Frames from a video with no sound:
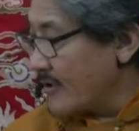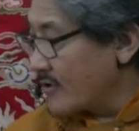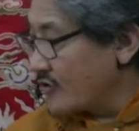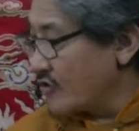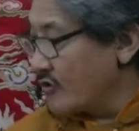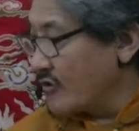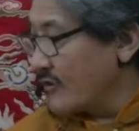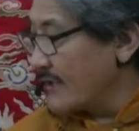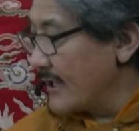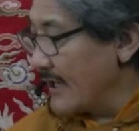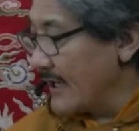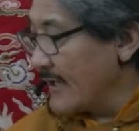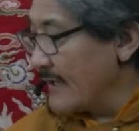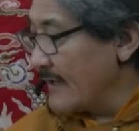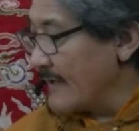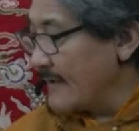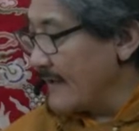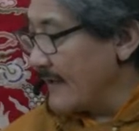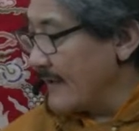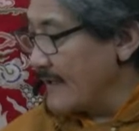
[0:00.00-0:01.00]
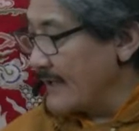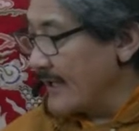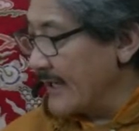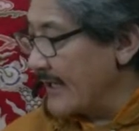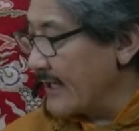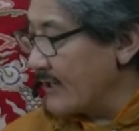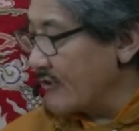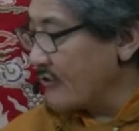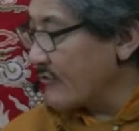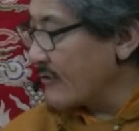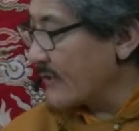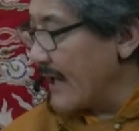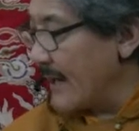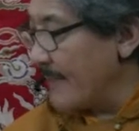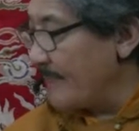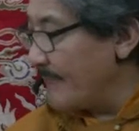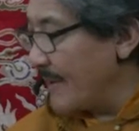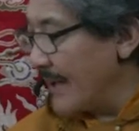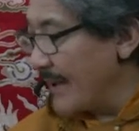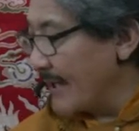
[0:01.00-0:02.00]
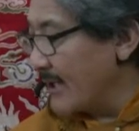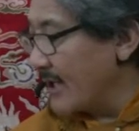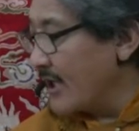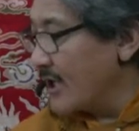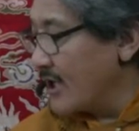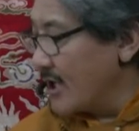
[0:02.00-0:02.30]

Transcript: So they, they cannot come back